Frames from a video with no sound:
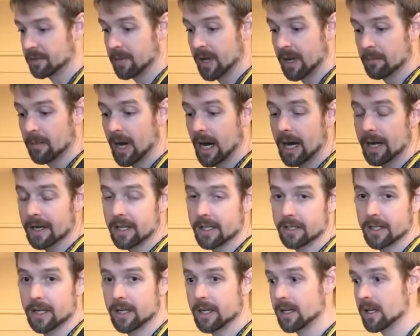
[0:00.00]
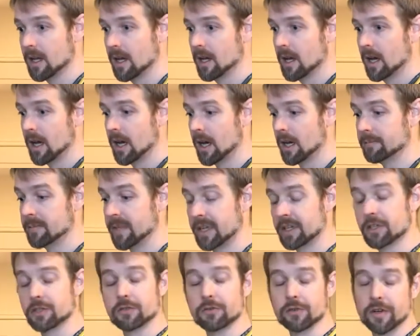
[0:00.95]
my body in any
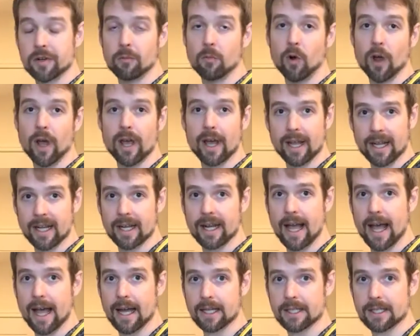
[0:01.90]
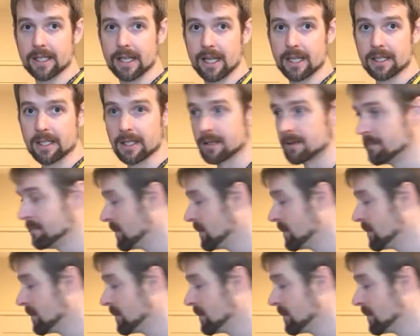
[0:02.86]
extreme way I can access.